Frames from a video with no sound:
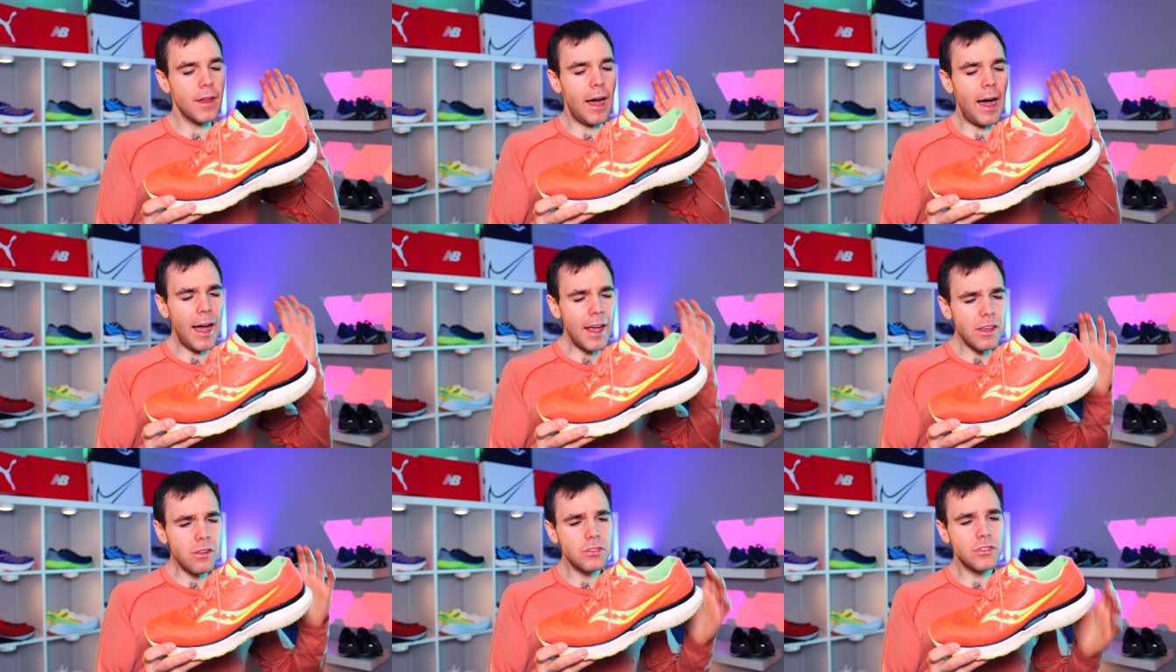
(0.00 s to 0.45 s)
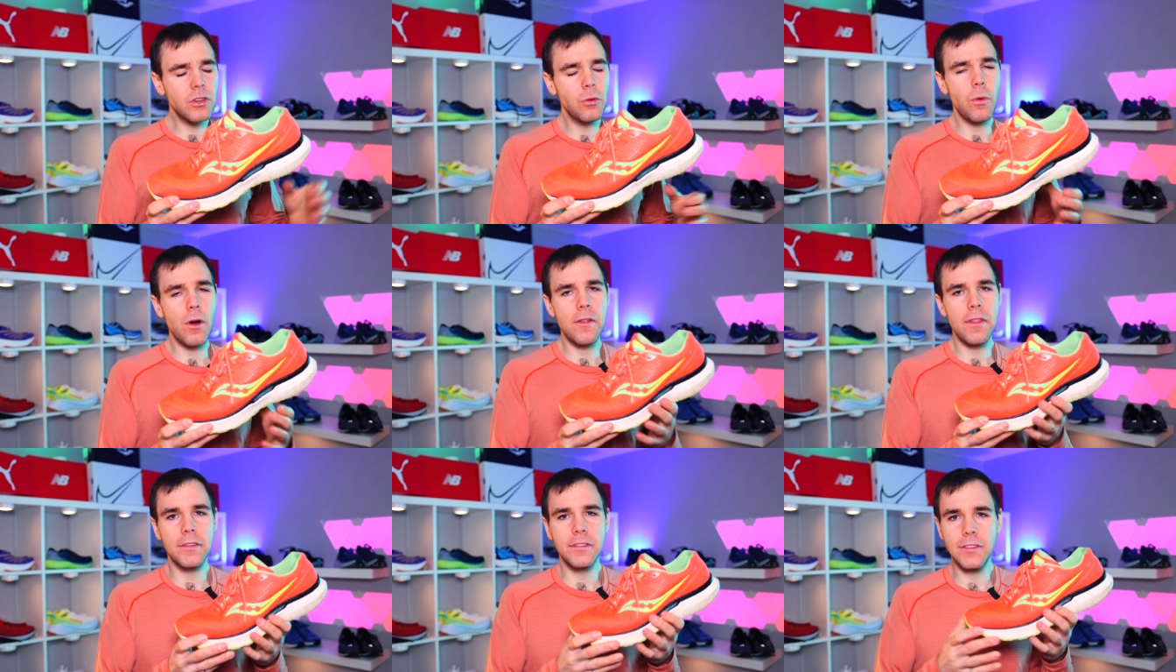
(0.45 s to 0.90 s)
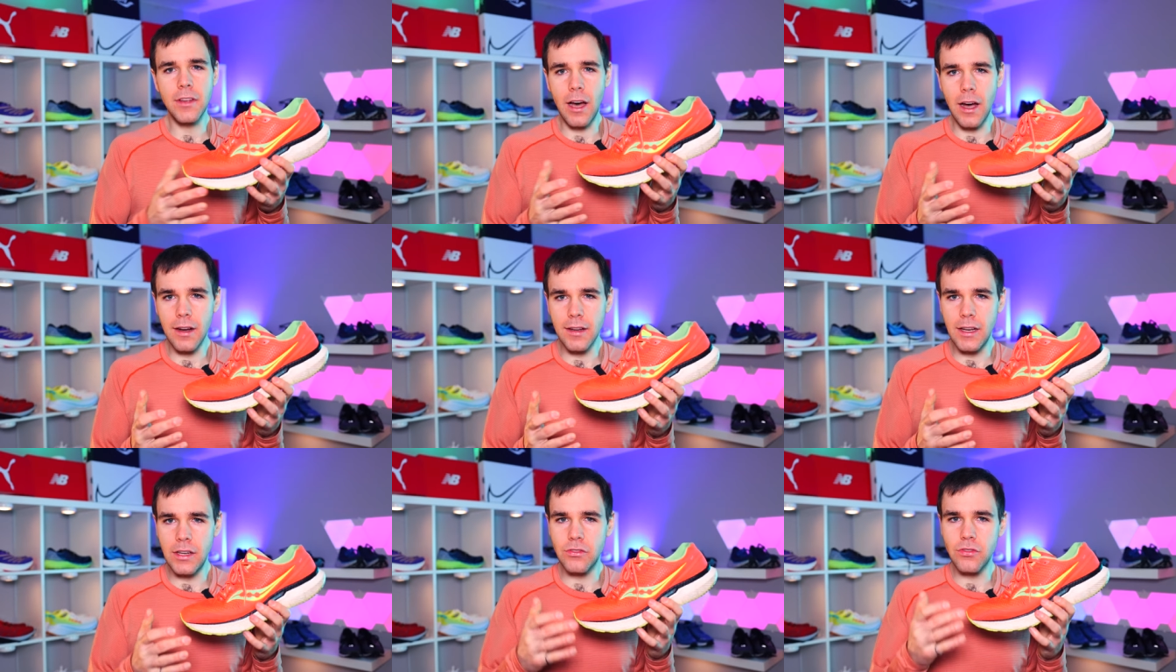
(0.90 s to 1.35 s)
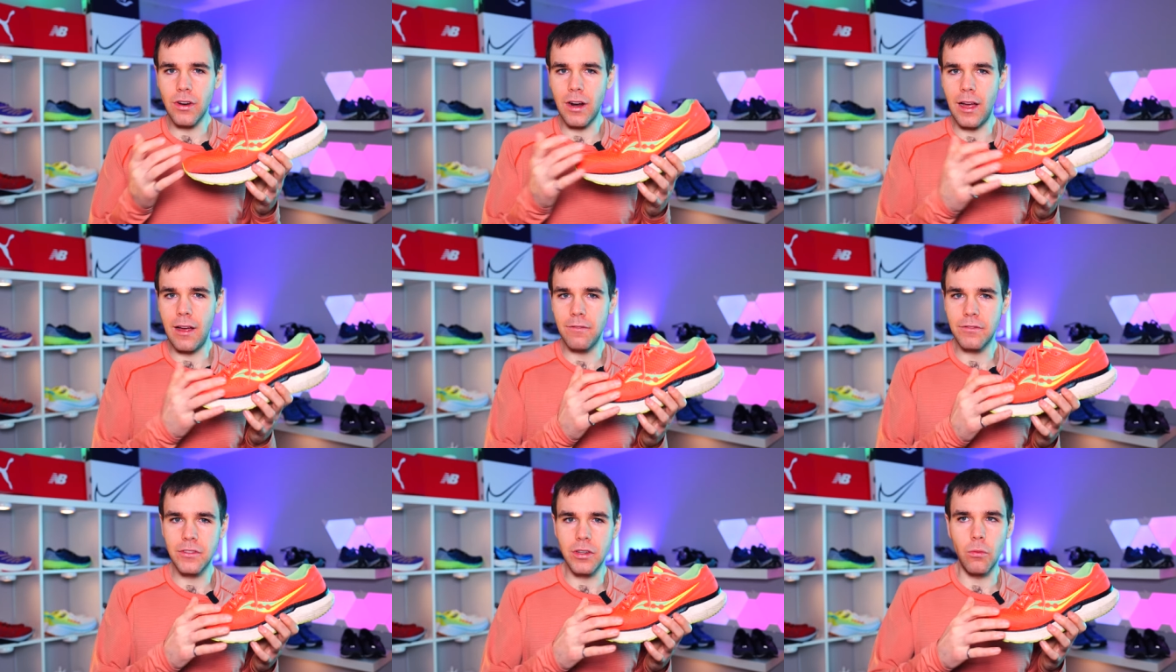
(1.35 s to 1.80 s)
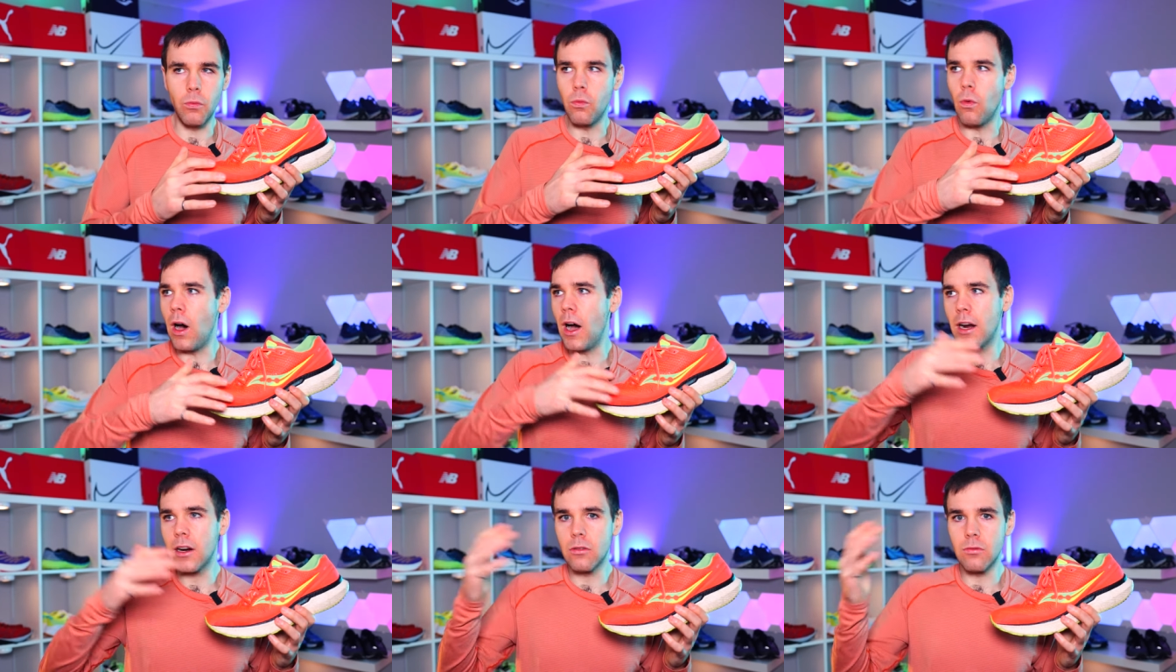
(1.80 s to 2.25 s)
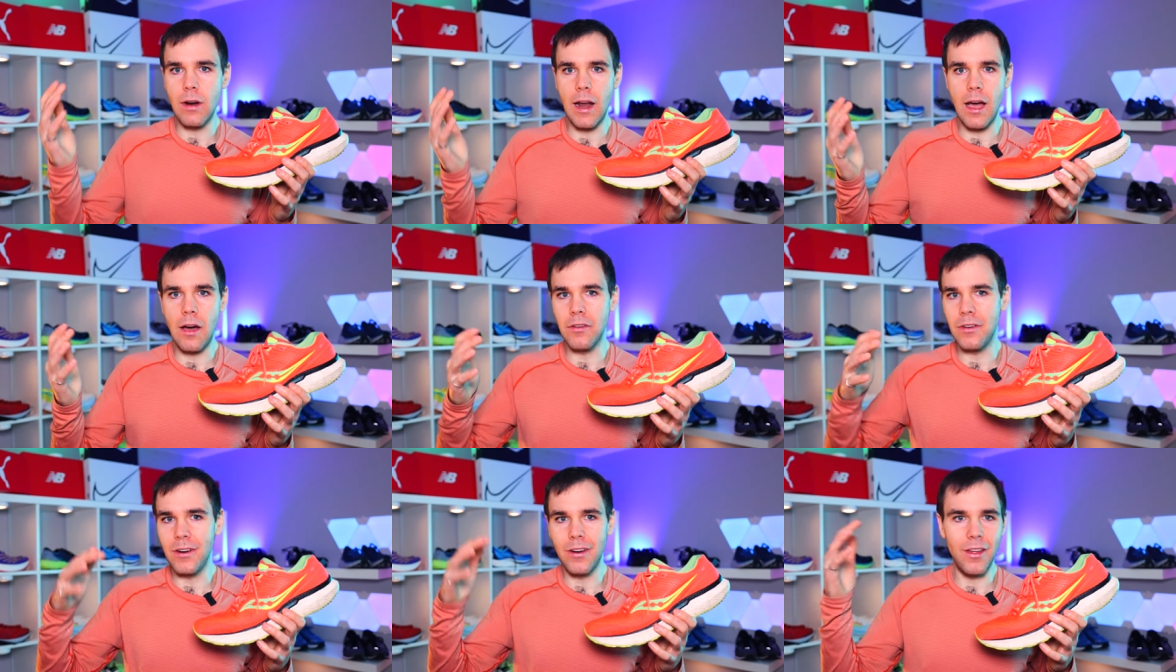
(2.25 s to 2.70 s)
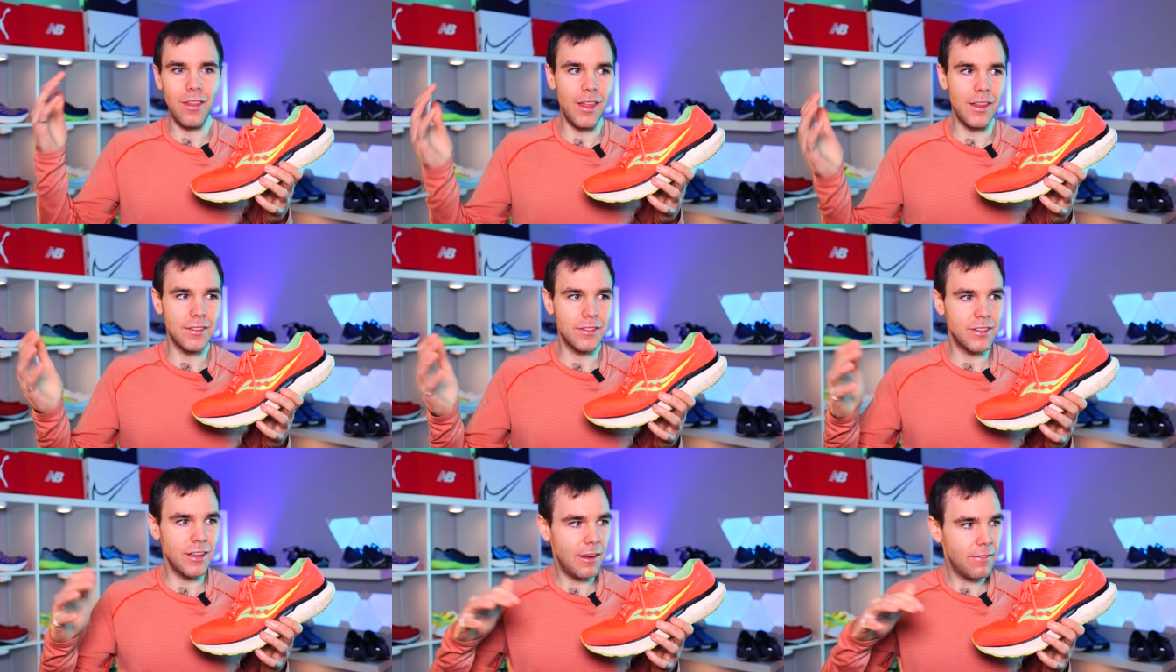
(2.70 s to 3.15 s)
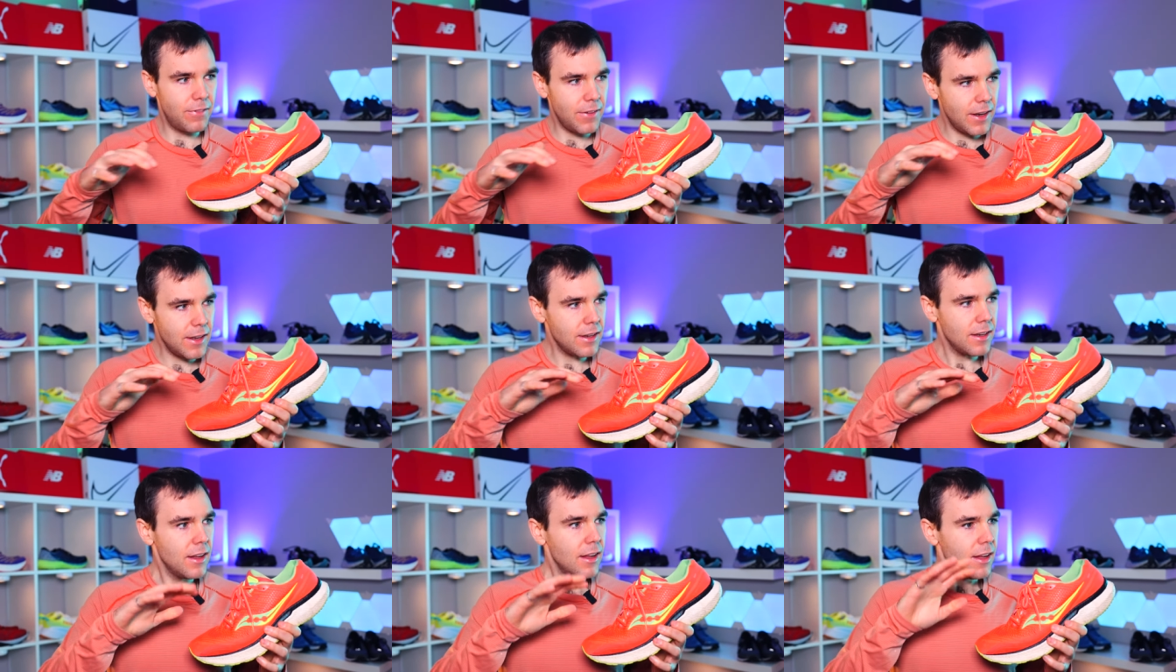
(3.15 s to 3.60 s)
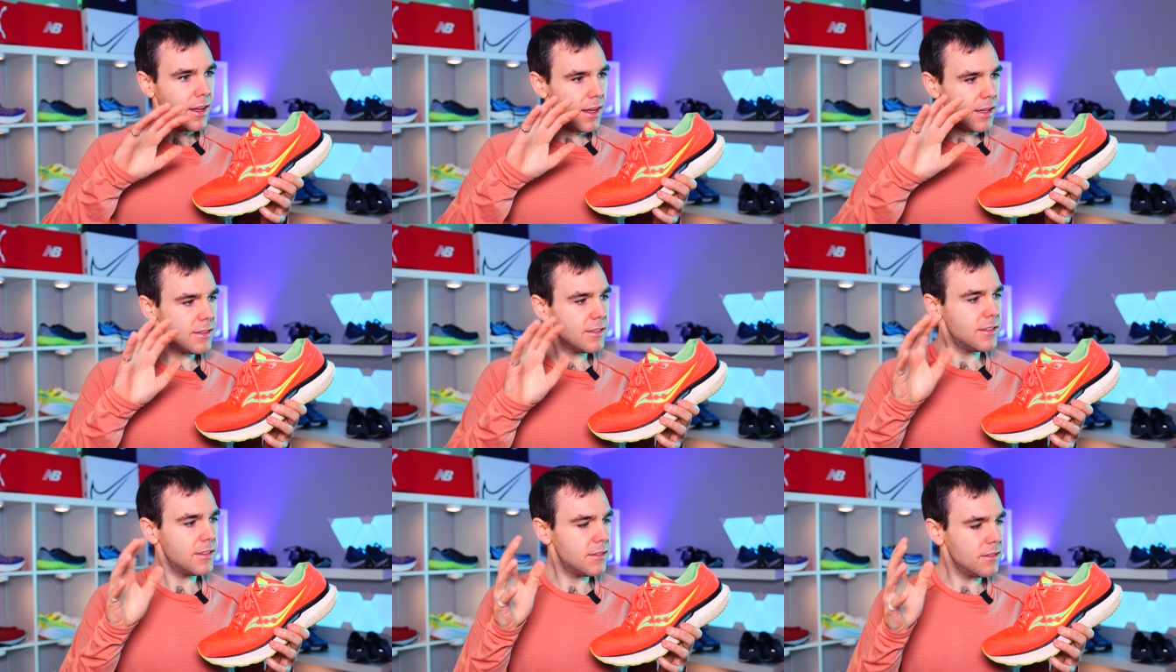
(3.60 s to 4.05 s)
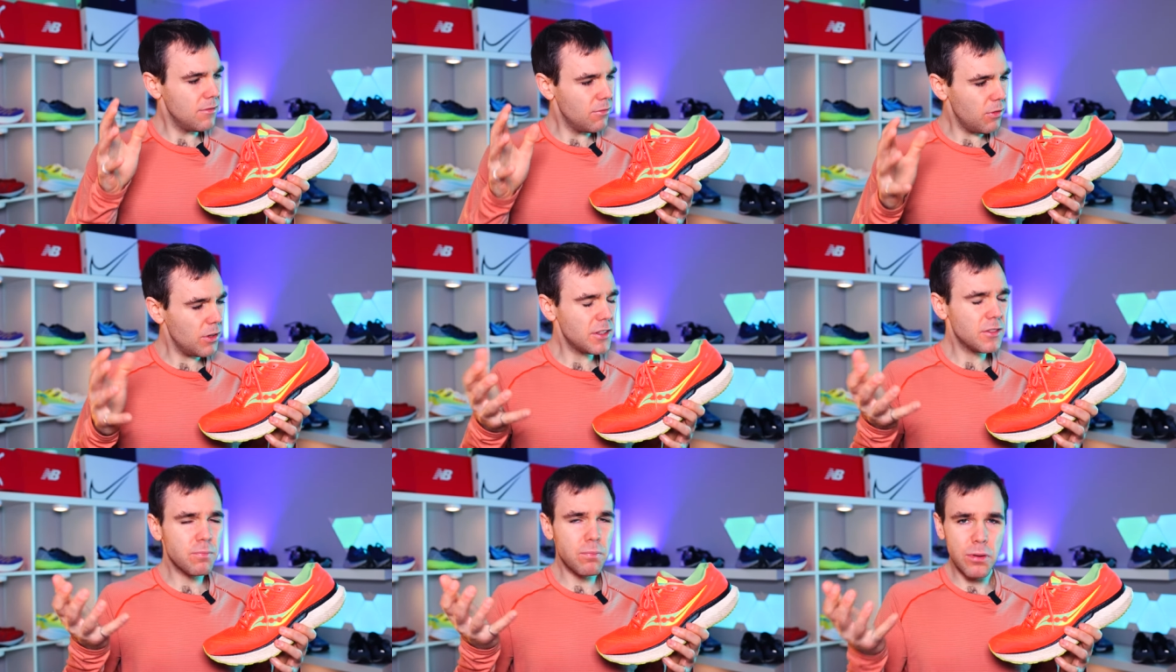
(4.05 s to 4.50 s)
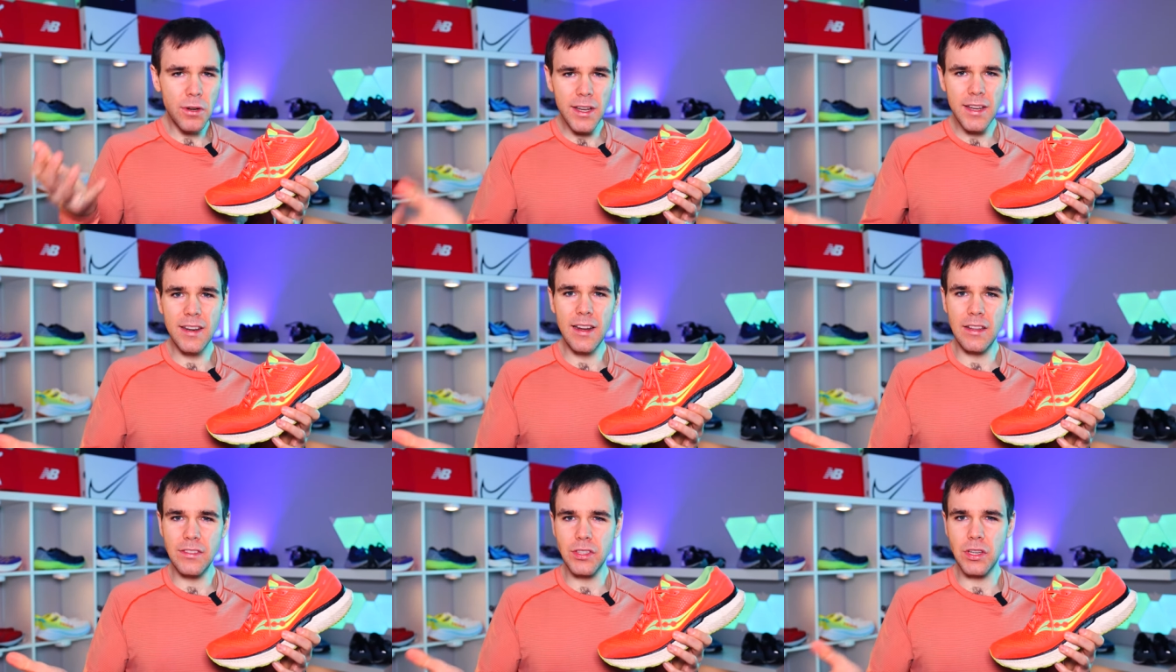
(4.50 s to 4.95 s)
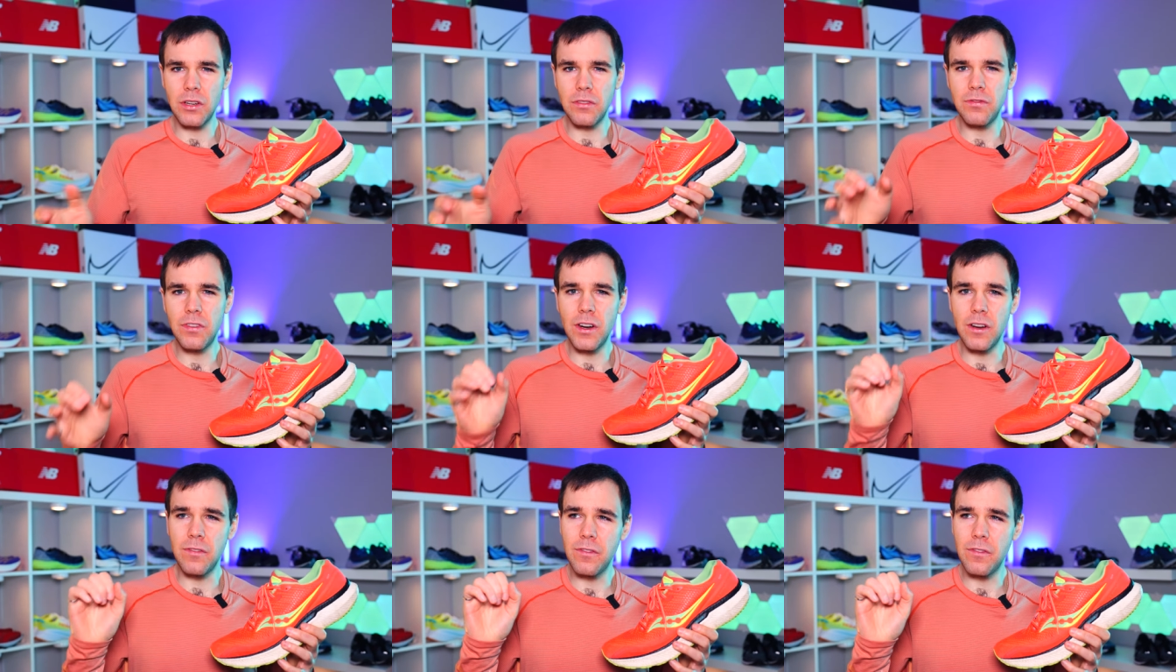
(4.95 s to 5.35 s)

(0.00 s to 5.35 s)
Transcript: I used to wear the Saucony Triumph to walk around and all that stuff, and it, it was pretty nice underfoot.